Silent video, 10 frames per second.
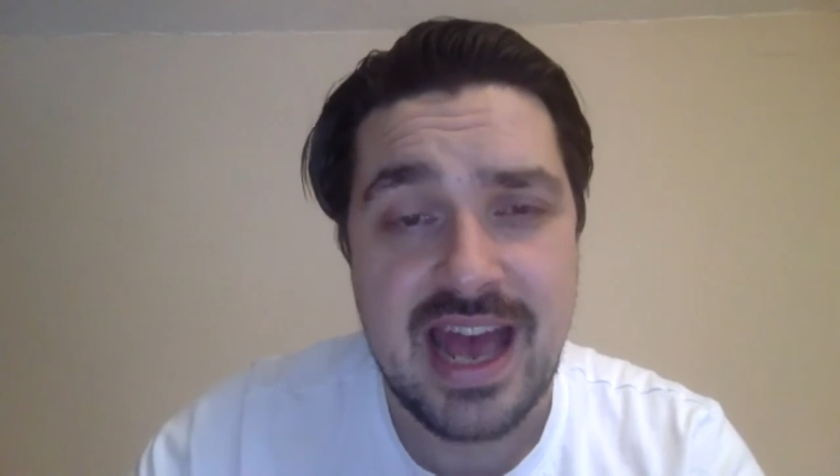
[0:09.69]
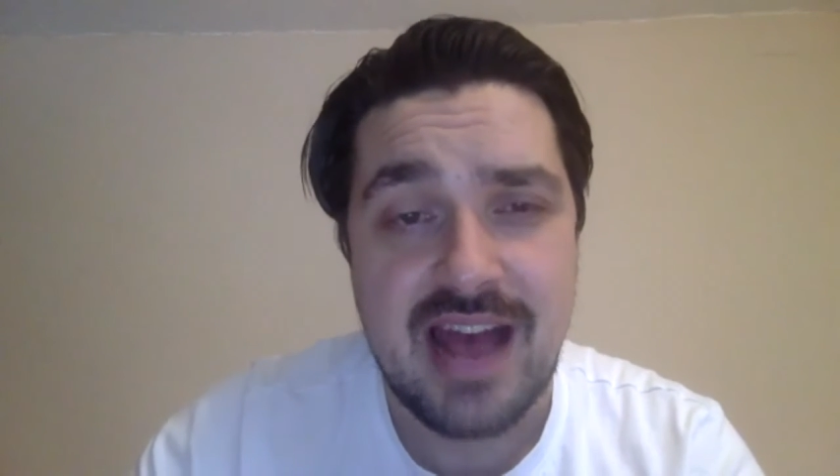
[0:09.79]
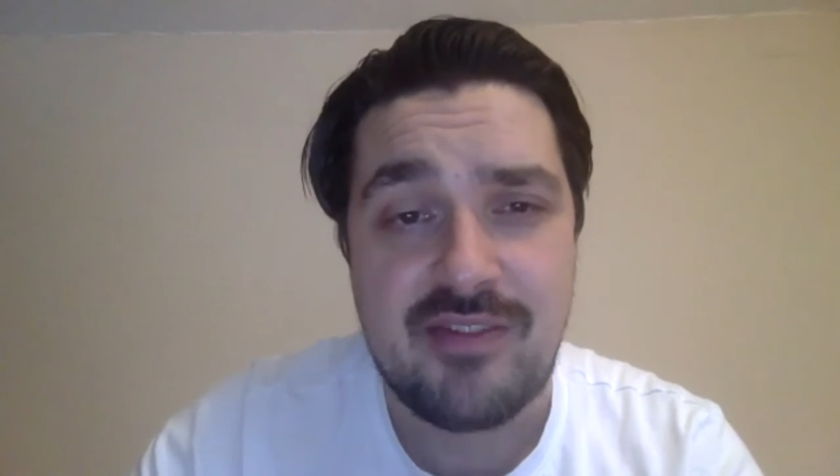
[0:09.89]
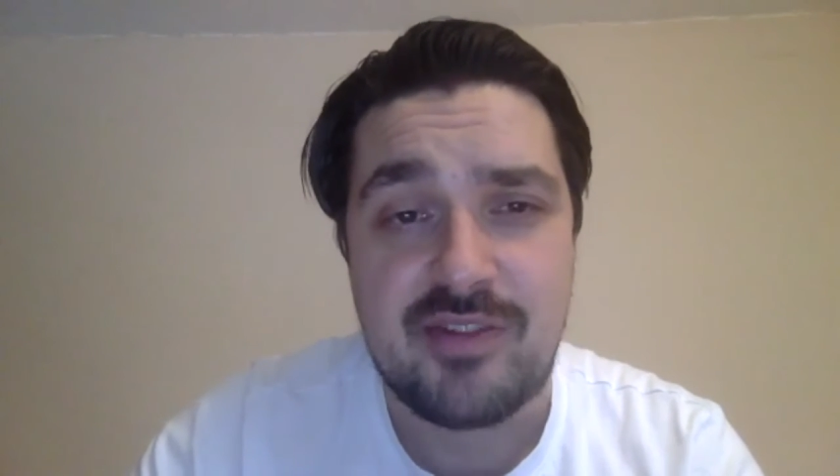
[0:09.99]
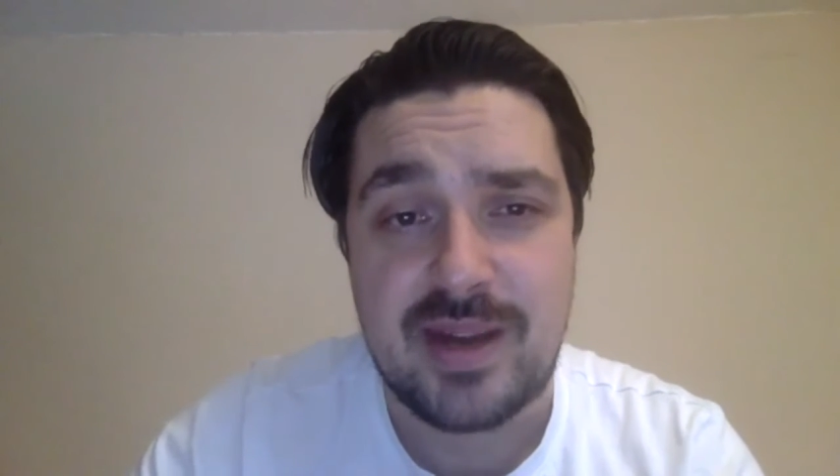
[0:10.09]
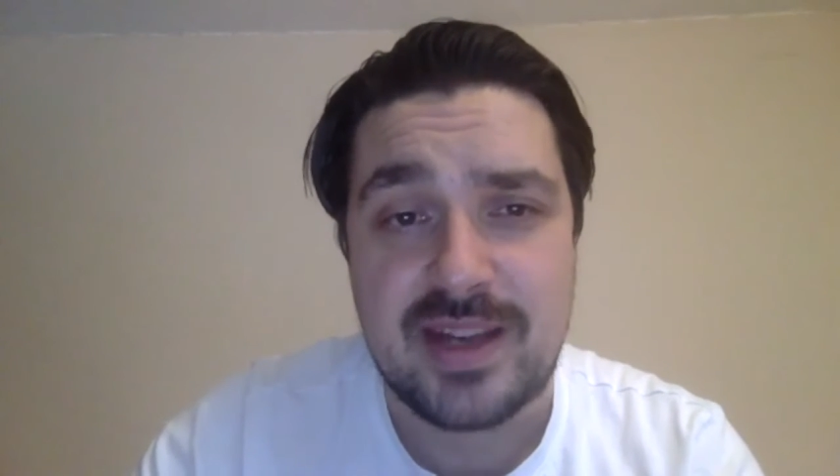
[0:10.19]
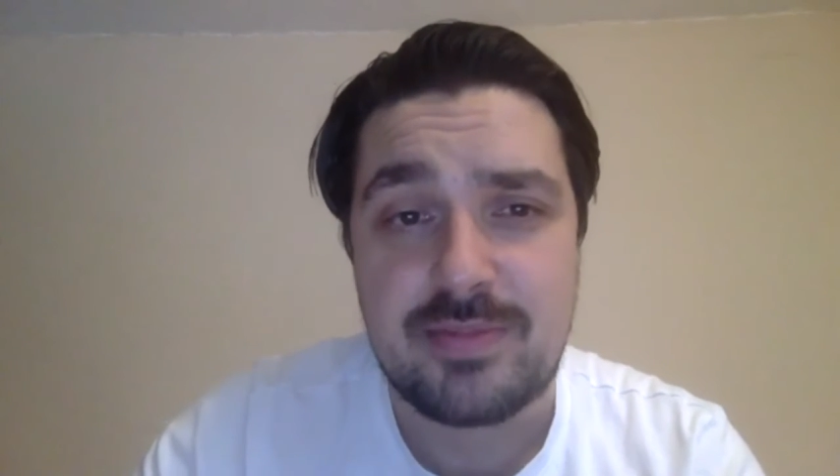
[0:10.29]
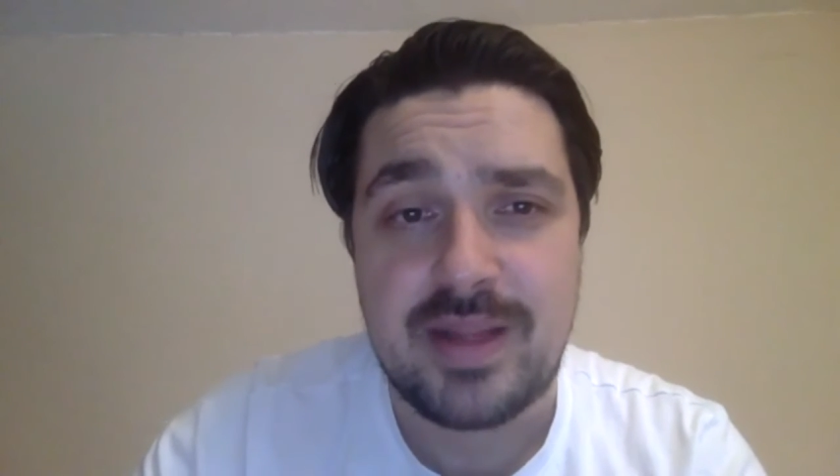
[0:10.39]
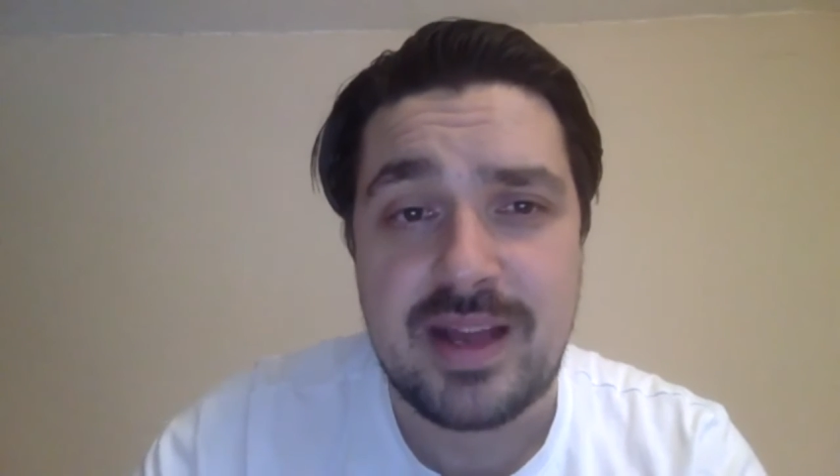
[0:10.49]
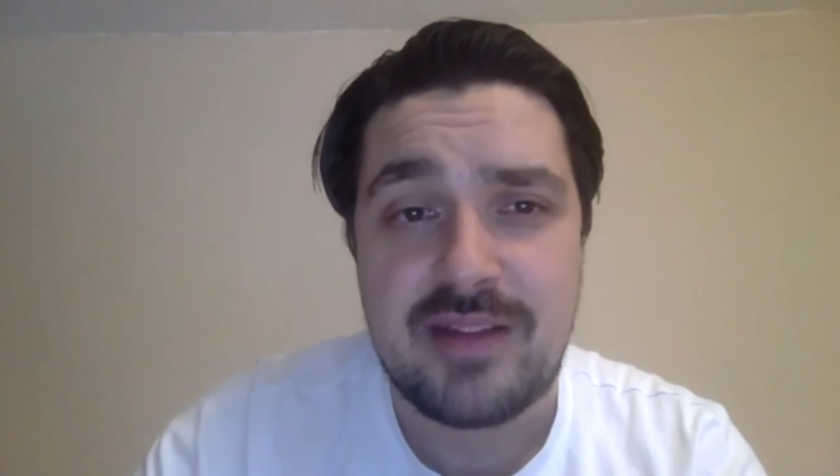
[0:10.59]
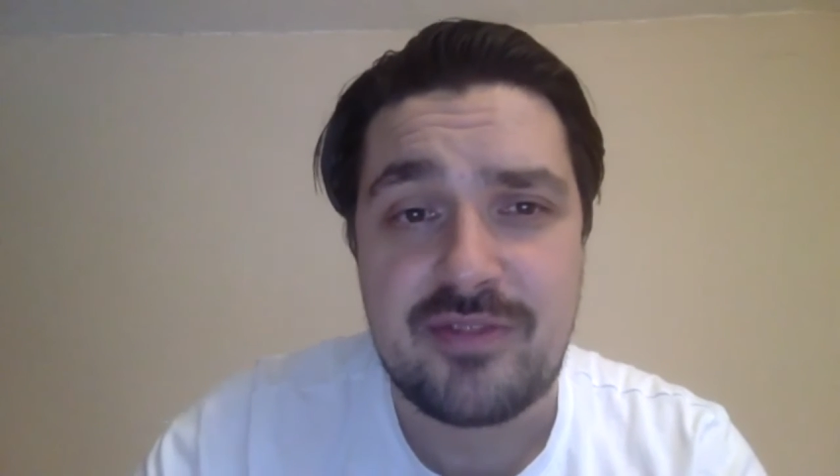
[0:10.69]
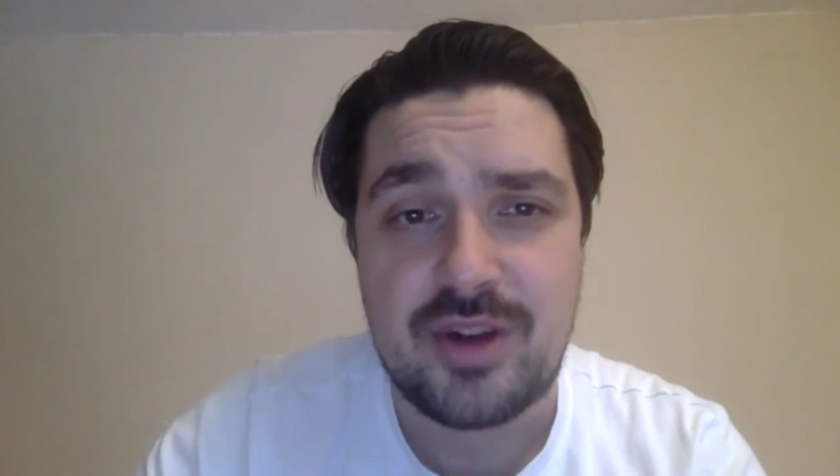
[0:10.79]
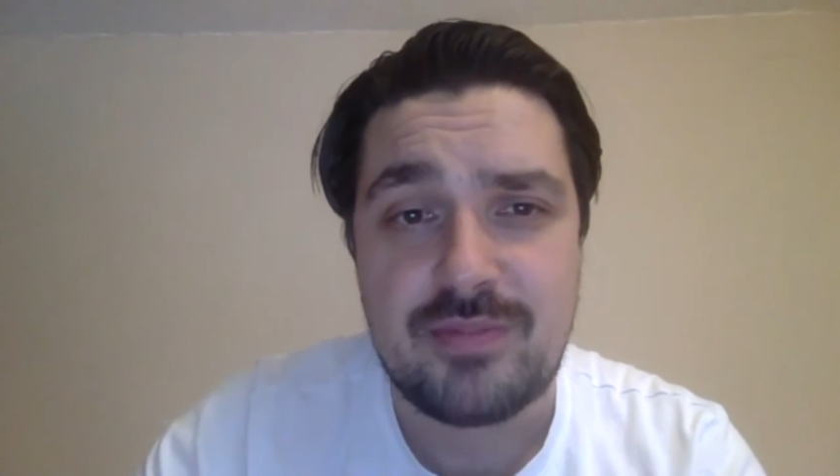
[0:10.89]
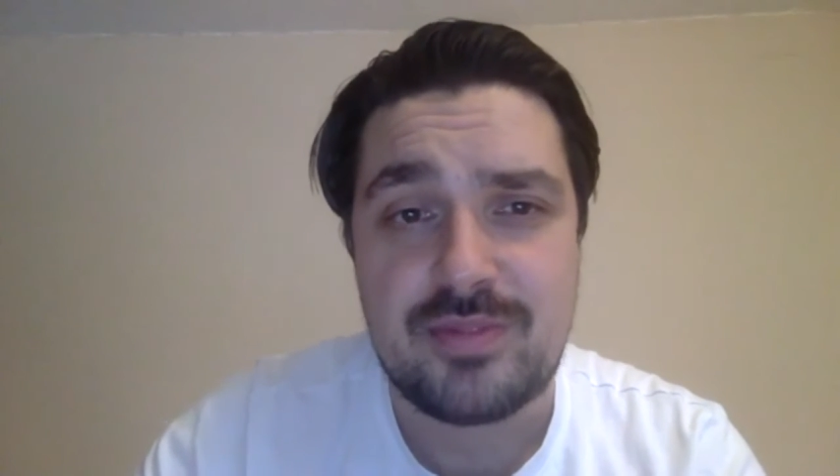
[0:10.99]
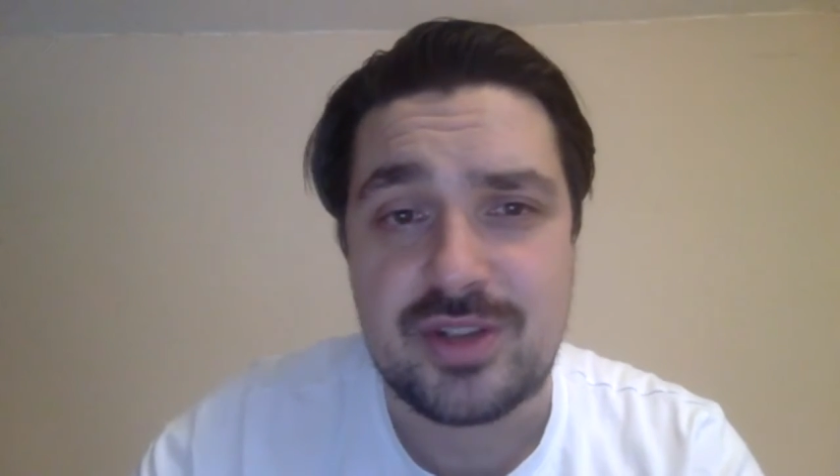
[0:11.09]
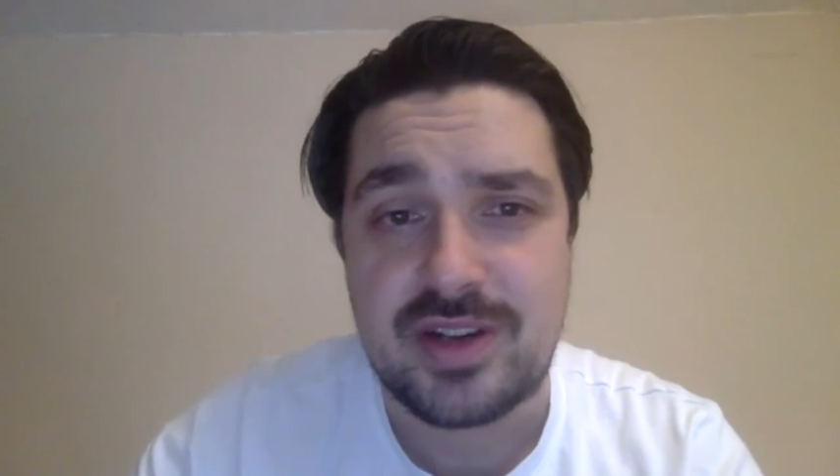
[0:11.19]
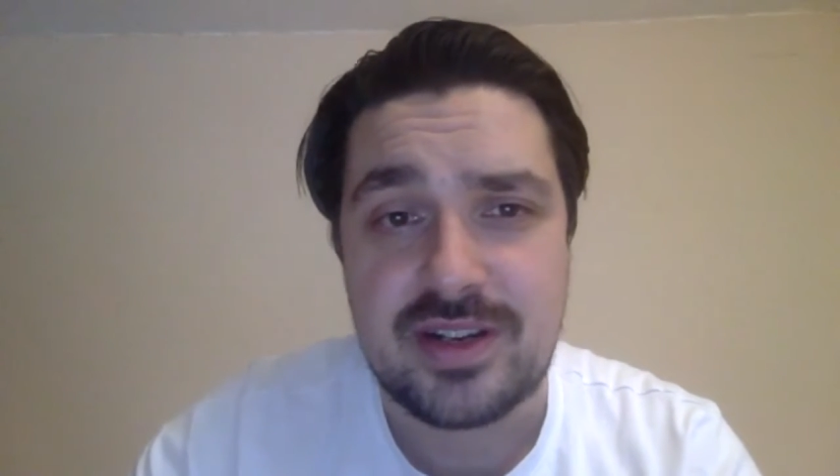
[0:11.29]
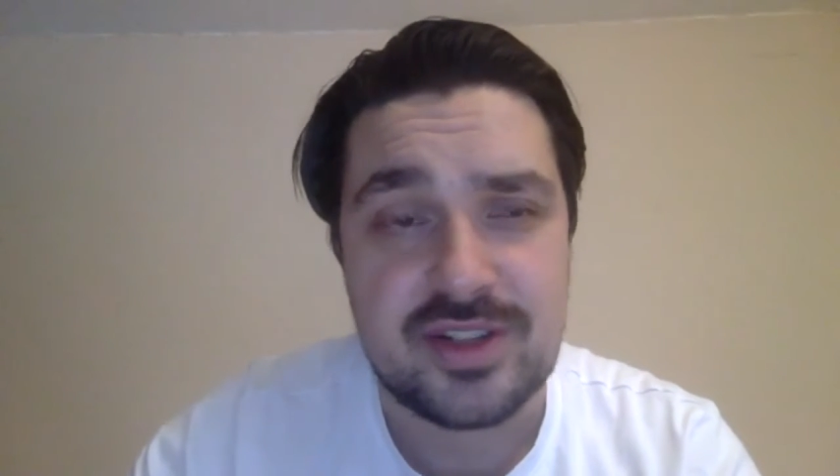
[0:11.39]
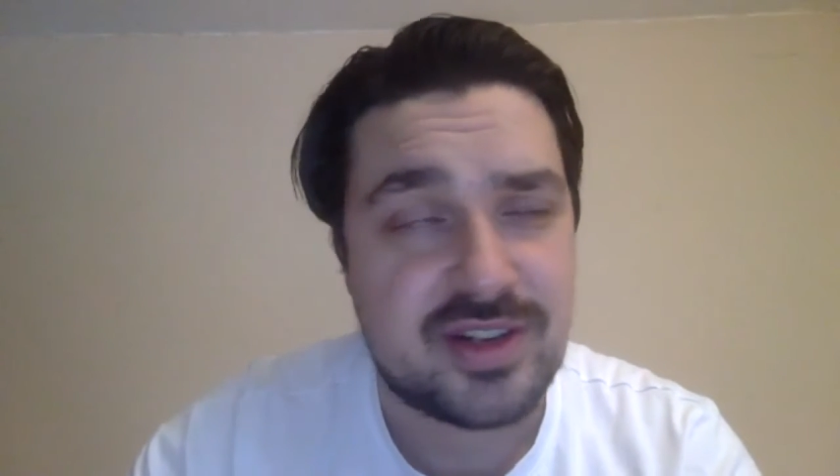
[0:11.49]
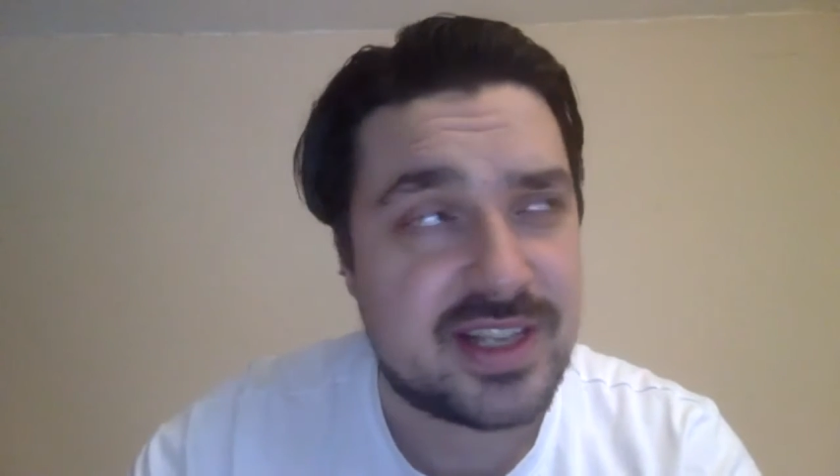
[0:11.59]
Healthy Minds platform
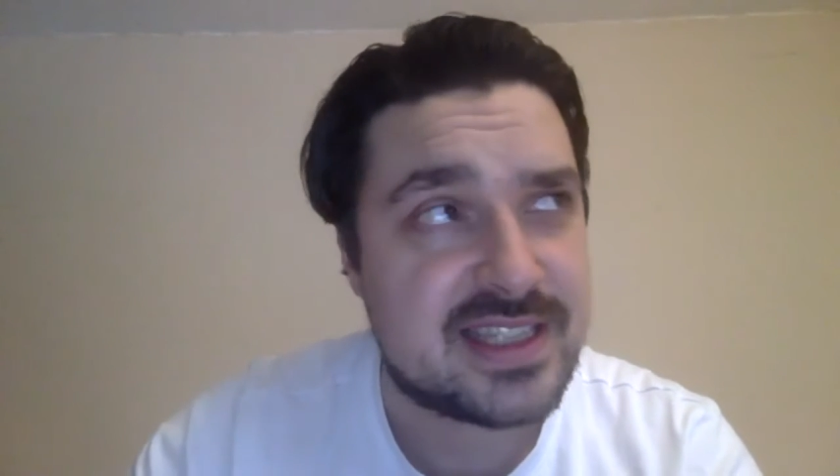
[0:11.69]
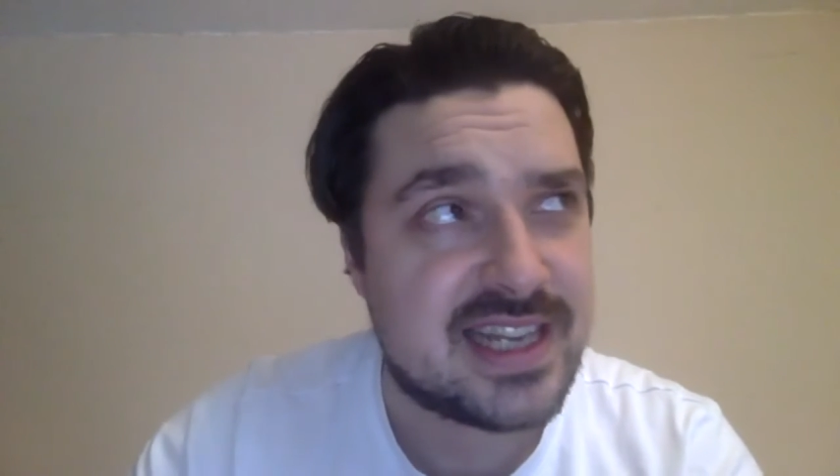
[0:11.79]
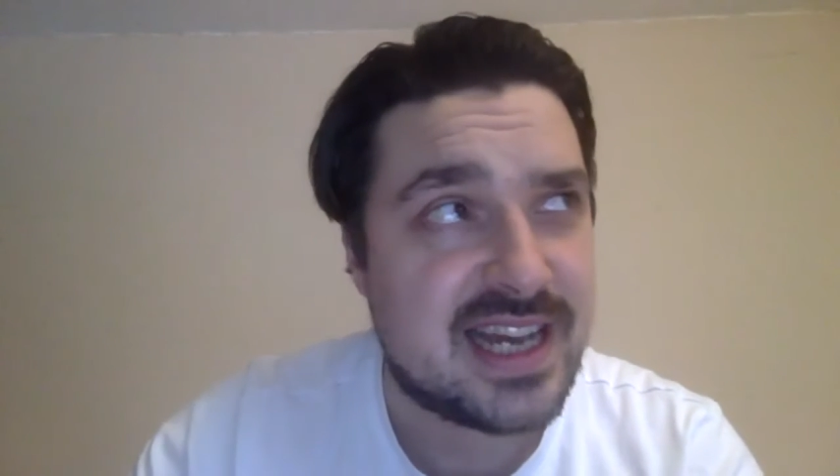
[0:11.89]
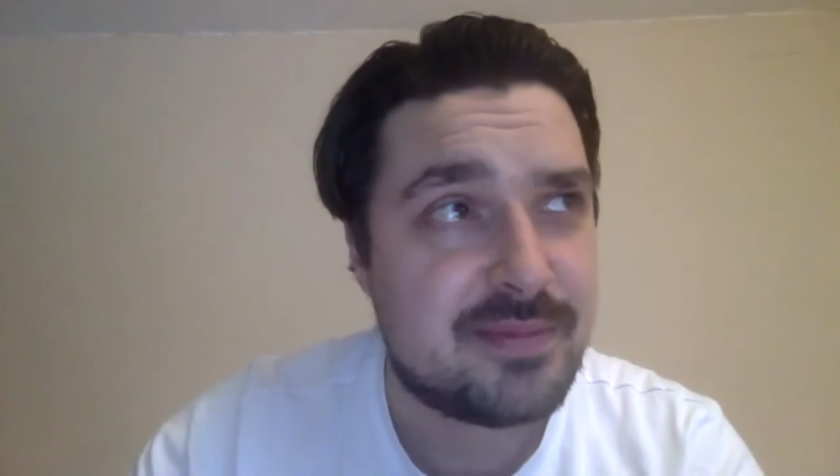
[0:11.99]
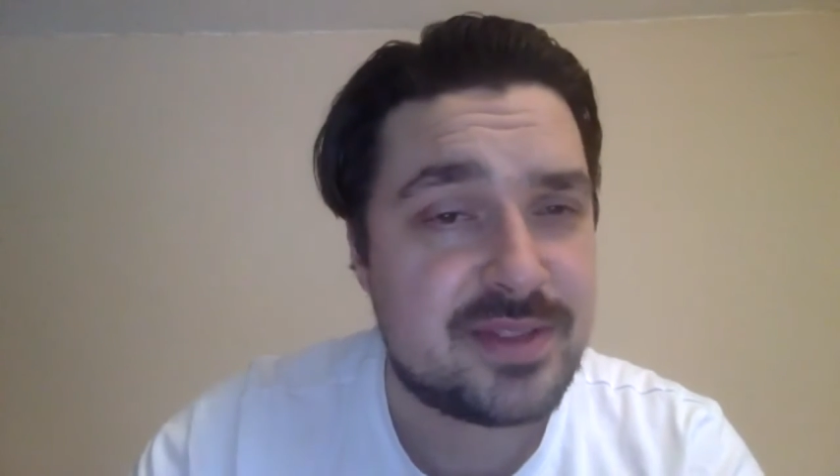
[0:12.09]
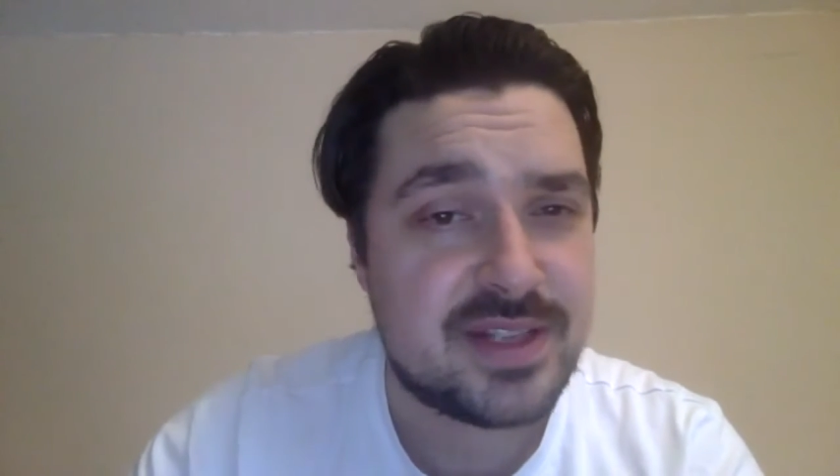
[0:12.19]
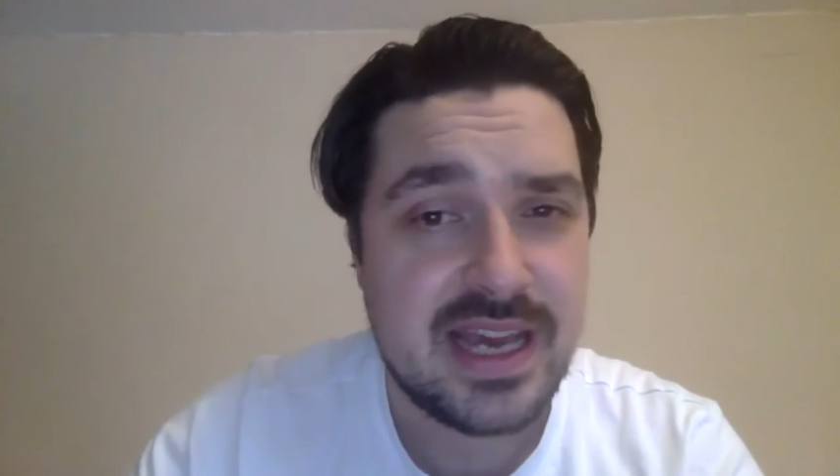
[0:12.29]
during these times.